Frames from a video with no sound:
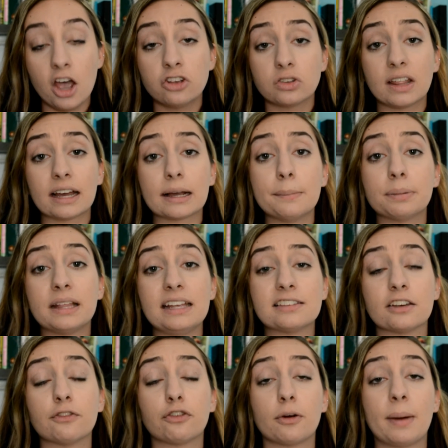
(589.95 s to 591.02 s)
So that completes
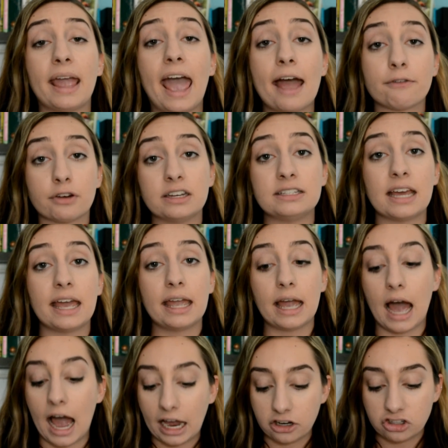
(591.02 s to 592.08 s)
it for my everyday
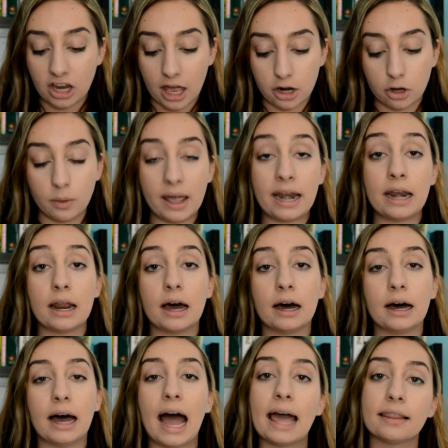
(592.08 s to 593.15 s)
eyeshadow and
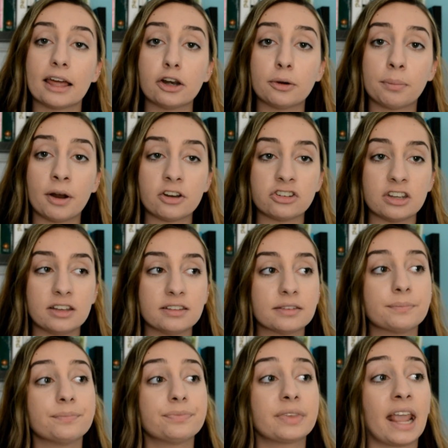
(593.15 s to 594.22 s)
uh, eyeliner brushes,
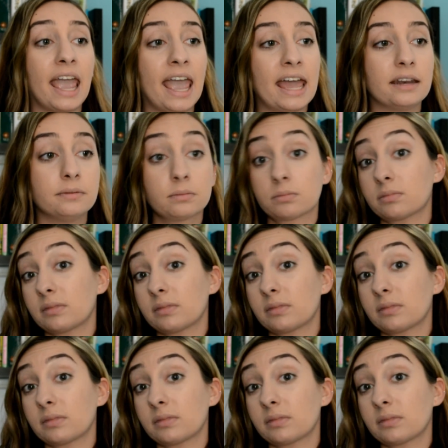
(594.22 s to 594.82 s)
and